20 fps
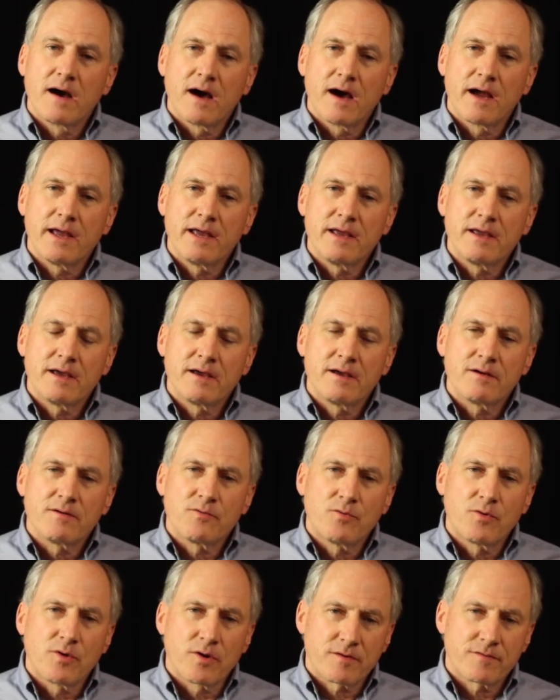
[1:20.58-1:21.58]
I
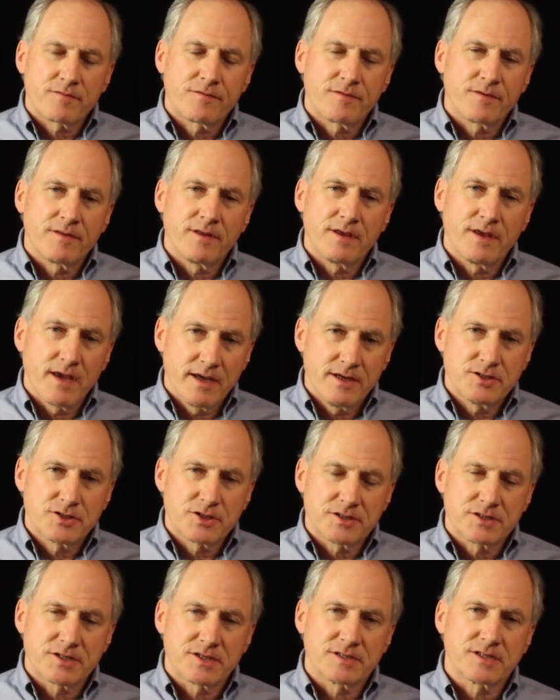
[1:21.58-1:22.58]
work for the
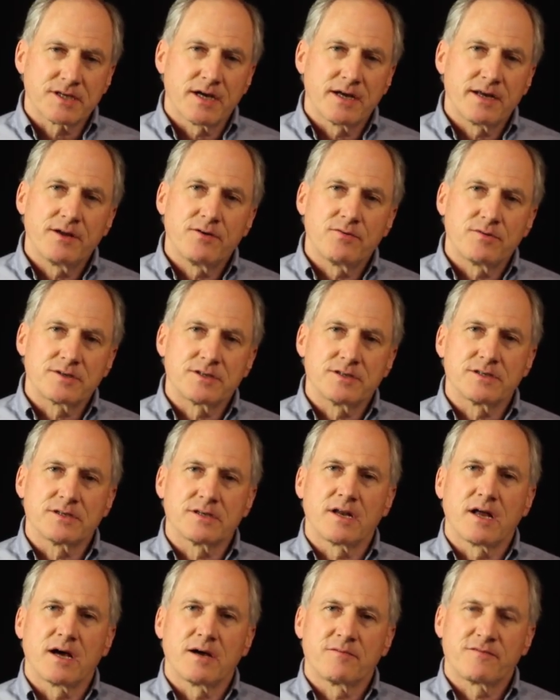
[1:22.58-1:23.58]
Asia Society, which is
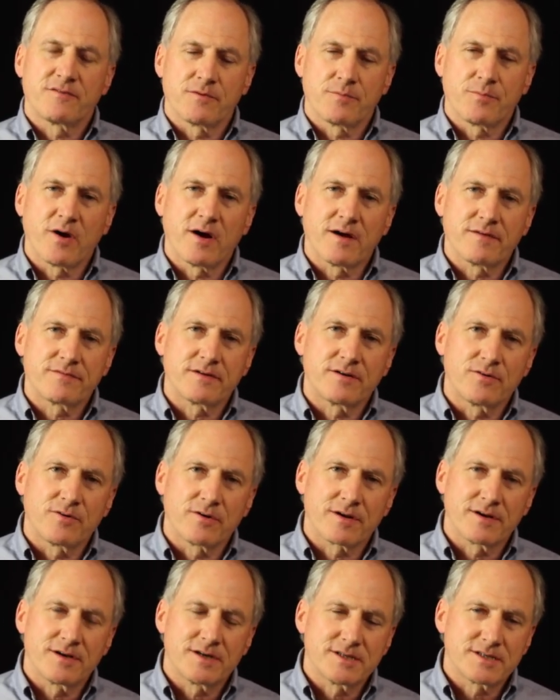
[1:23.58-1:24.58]
a non-for-profit
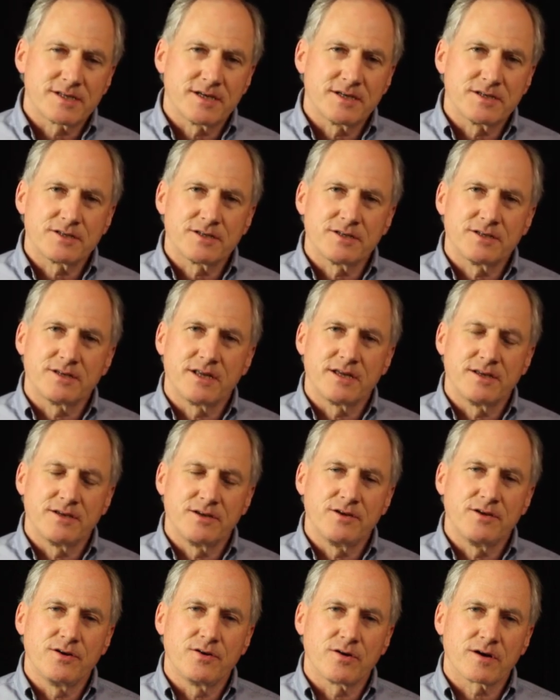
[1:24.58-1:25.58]
organization in
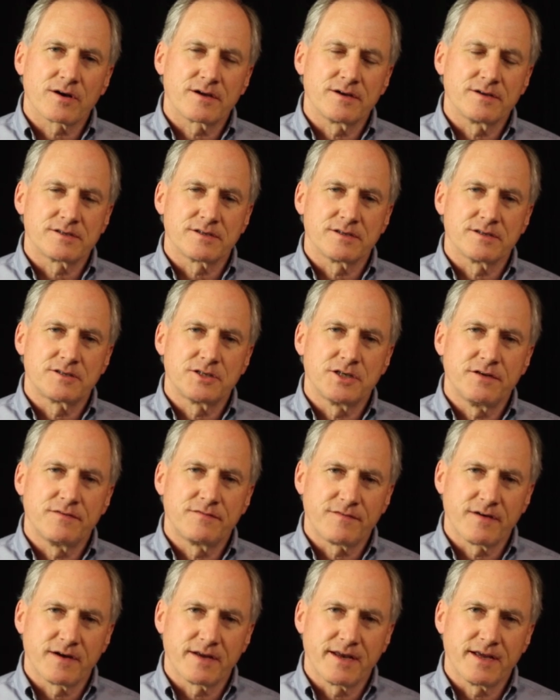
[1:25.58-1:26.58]
New York as the chief
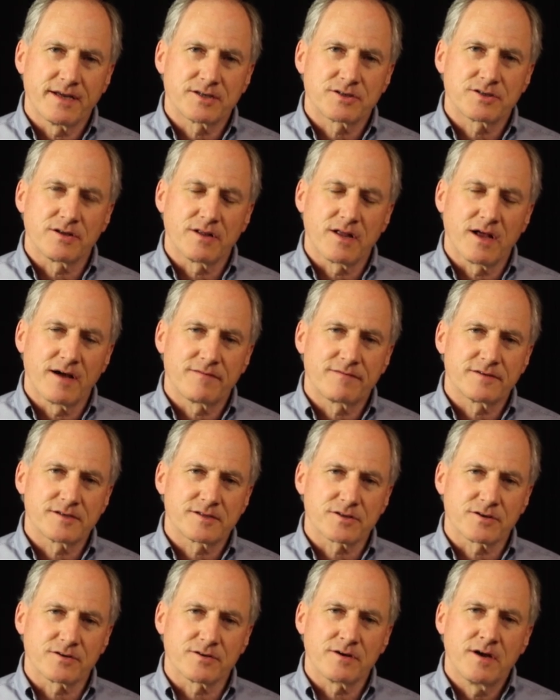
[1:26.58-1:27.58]
financial
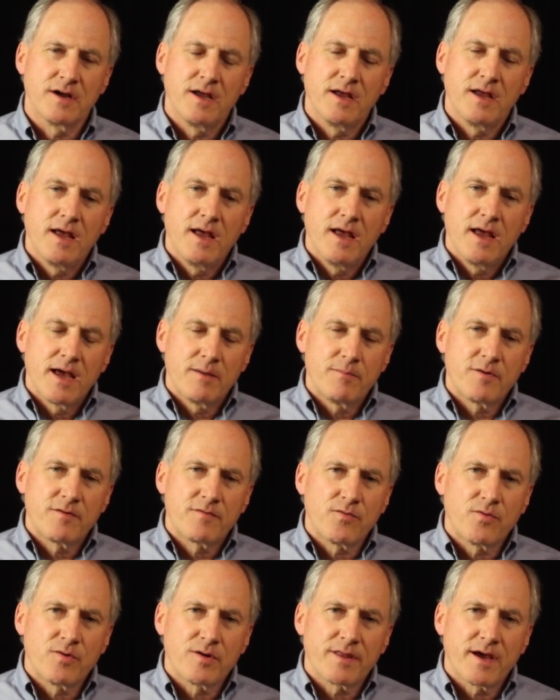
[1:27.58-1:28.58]
officer. And
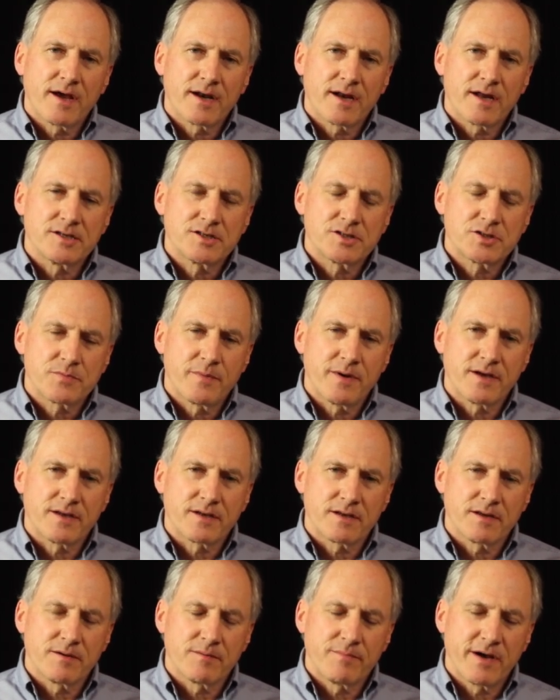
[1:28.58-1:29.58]
before that, I
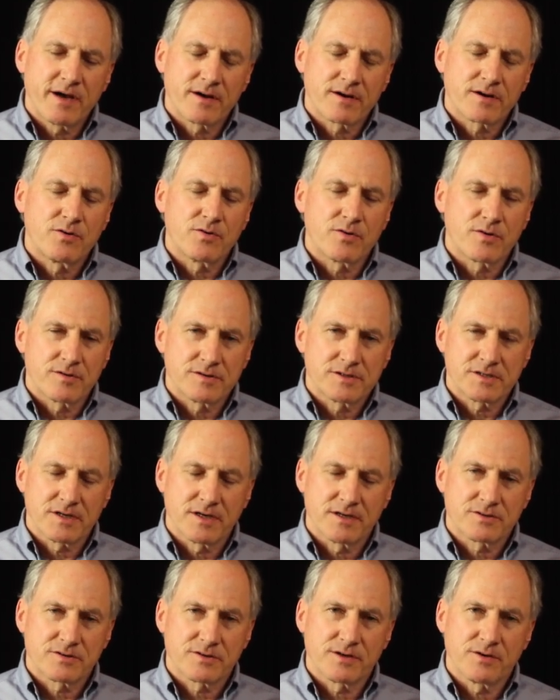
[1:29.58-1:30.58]
spent about a quarter
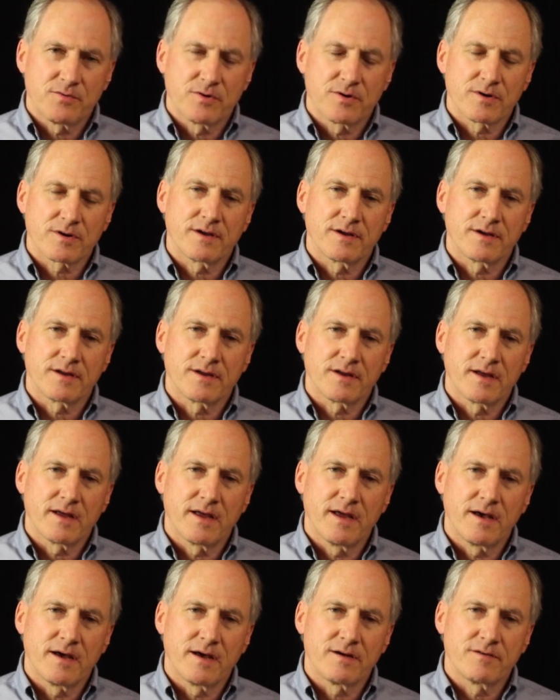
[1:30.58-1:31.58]
century
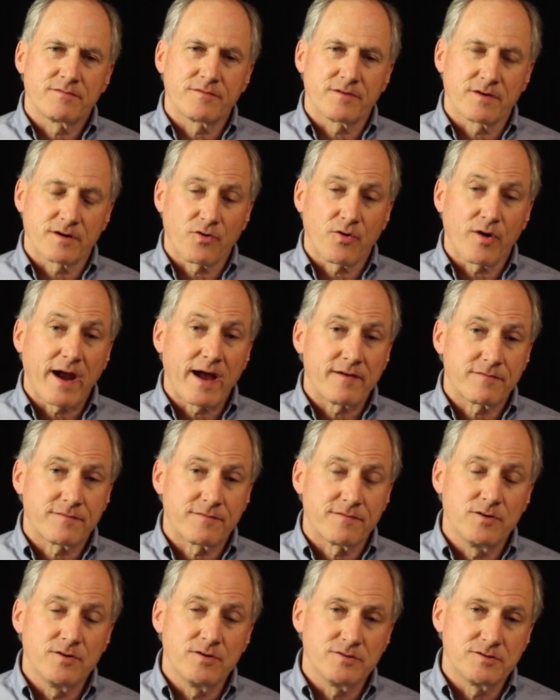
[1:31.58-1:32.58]
working uh, for Kraft
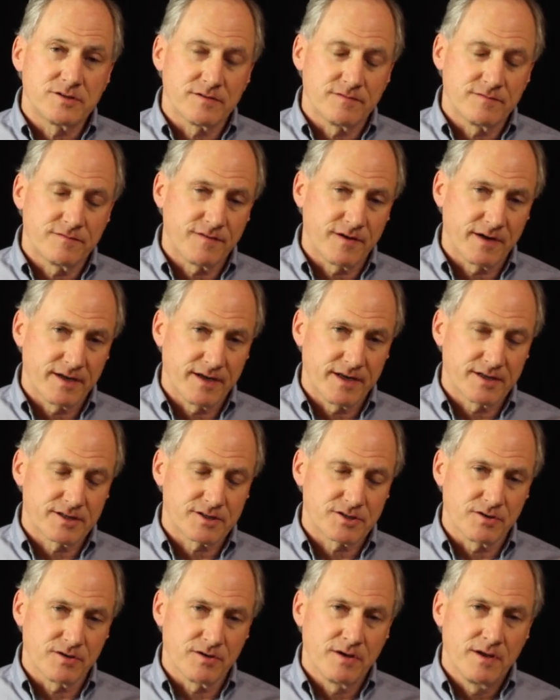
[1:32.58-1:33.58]
Foods in
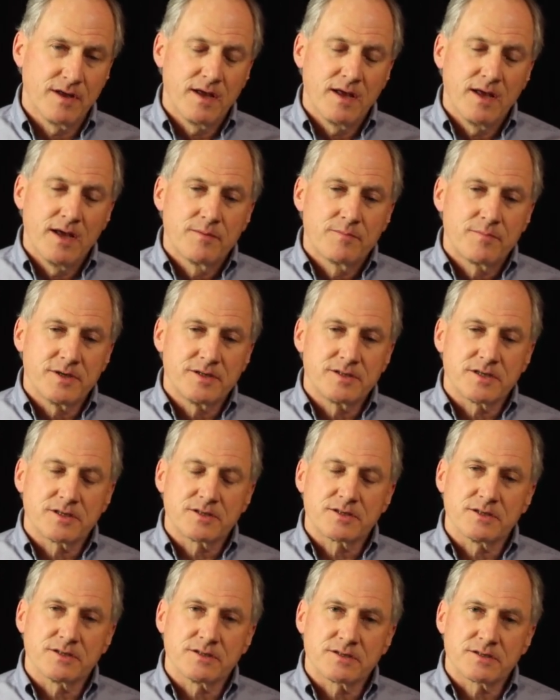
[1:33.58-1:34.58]
financial
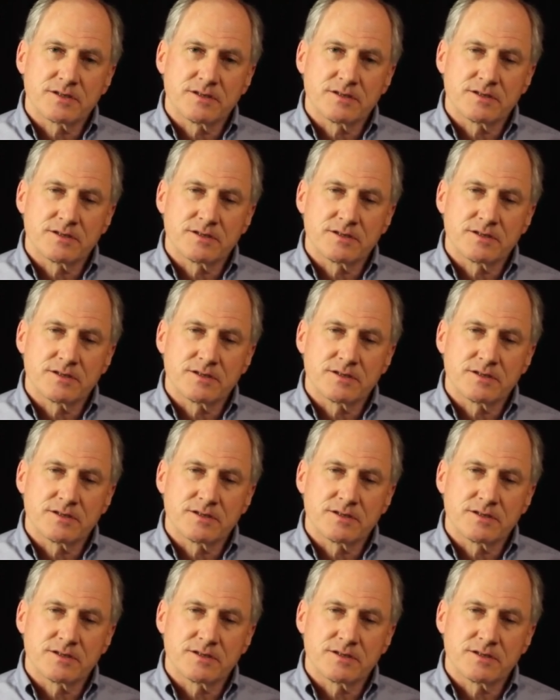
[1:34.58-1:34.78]
positions.